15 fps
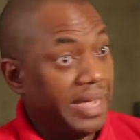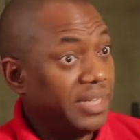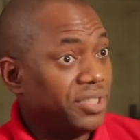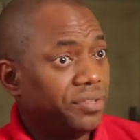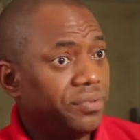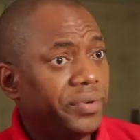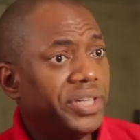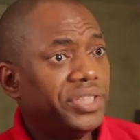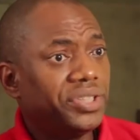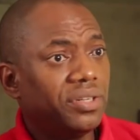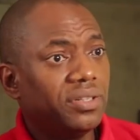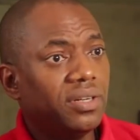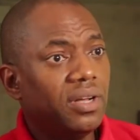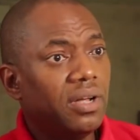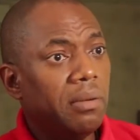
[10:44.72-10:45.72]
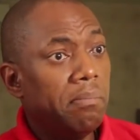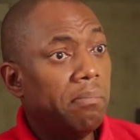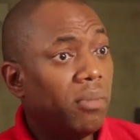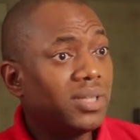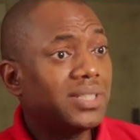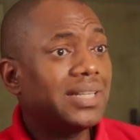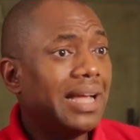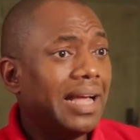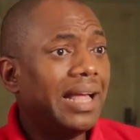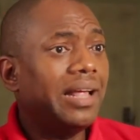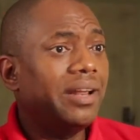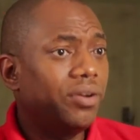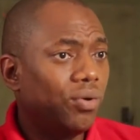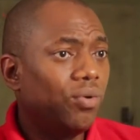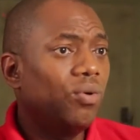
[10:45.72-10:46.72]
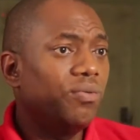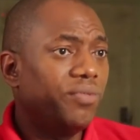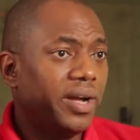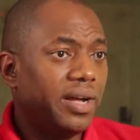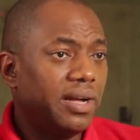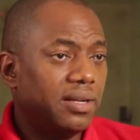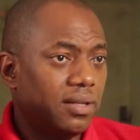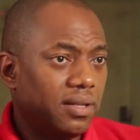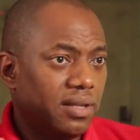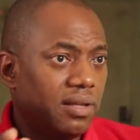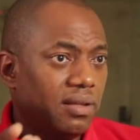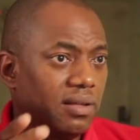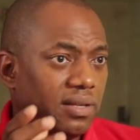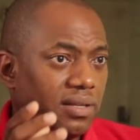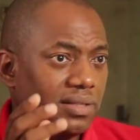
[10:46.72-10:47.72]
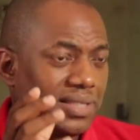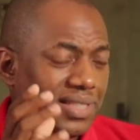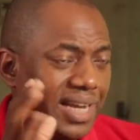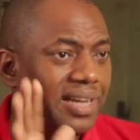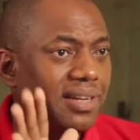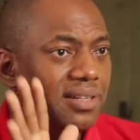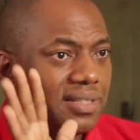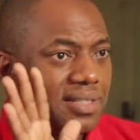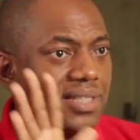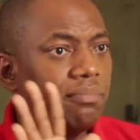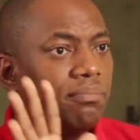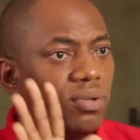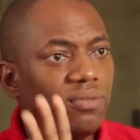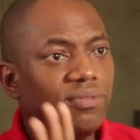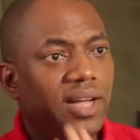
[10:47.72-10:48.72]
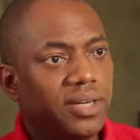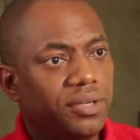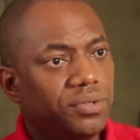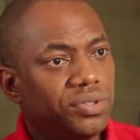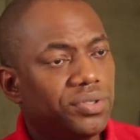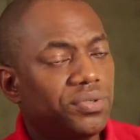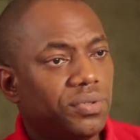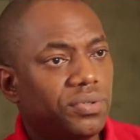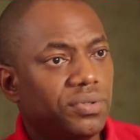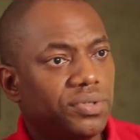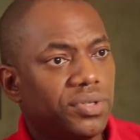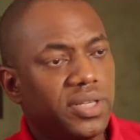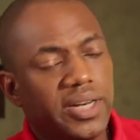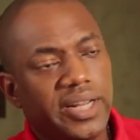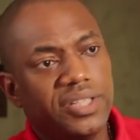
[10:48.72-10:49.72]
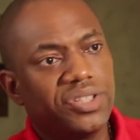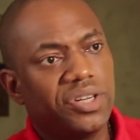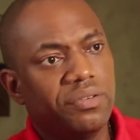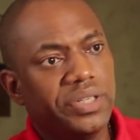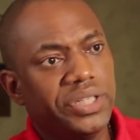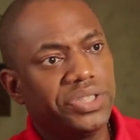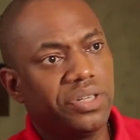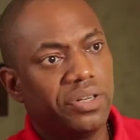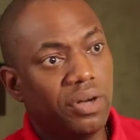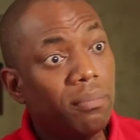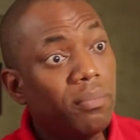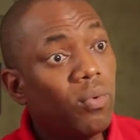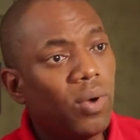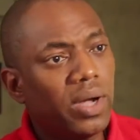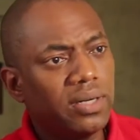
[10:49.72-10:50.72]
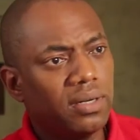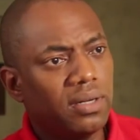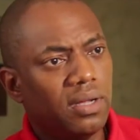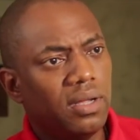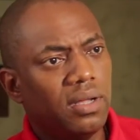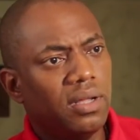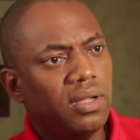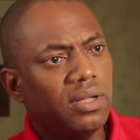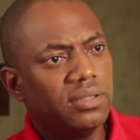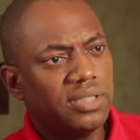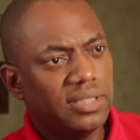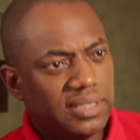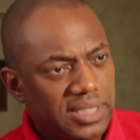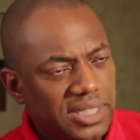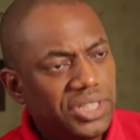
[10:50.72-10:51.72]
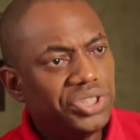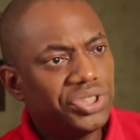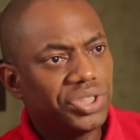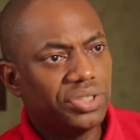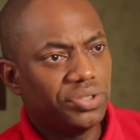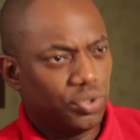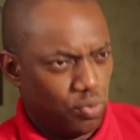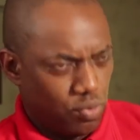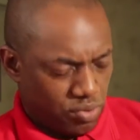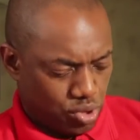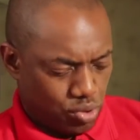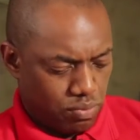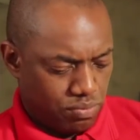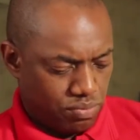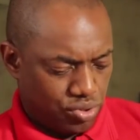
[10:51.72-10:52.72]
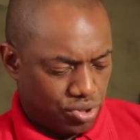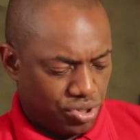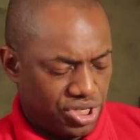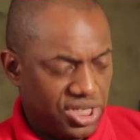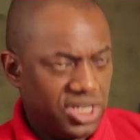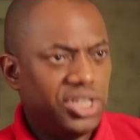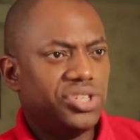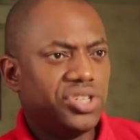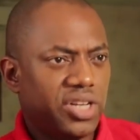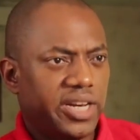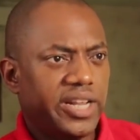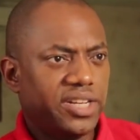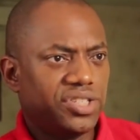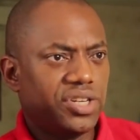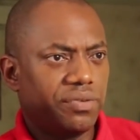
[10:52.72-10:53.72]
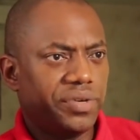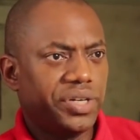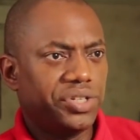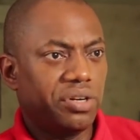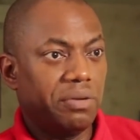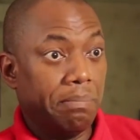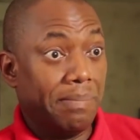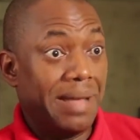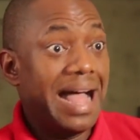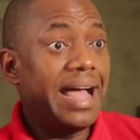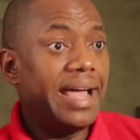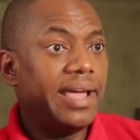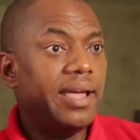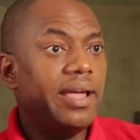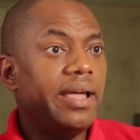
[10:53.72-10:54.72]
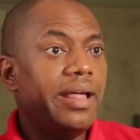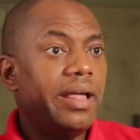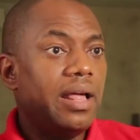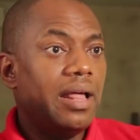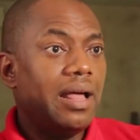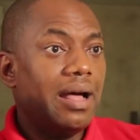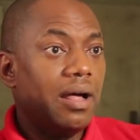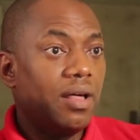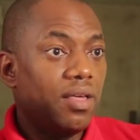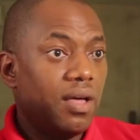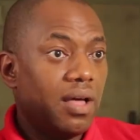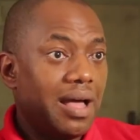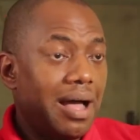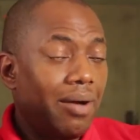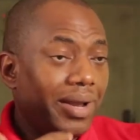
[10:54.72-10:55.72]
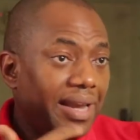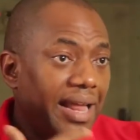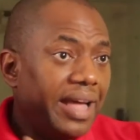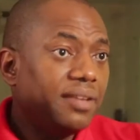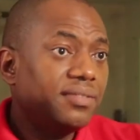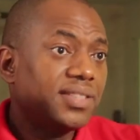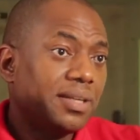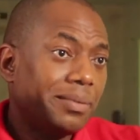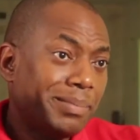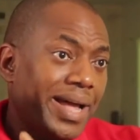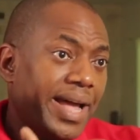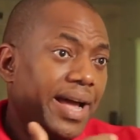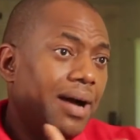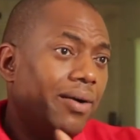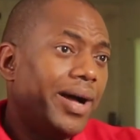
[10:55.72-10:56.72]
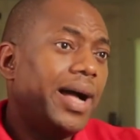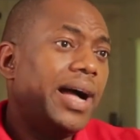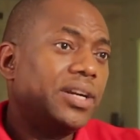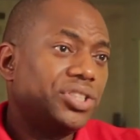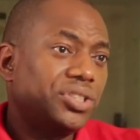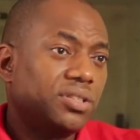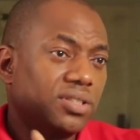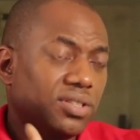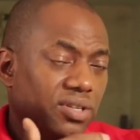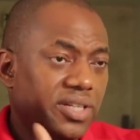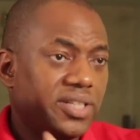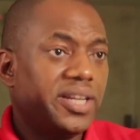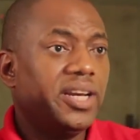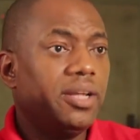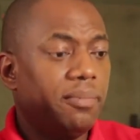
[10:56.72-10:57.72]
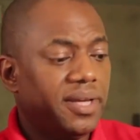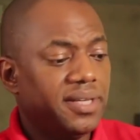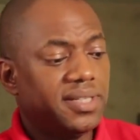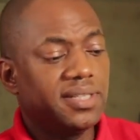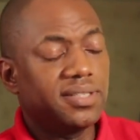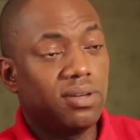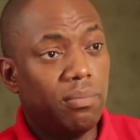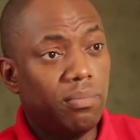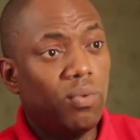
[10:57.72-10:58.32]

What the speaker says: My generation must hand over 10 simple values to the next generation. Number one, to teach the next generation by our lives, by our actions on a daily basis.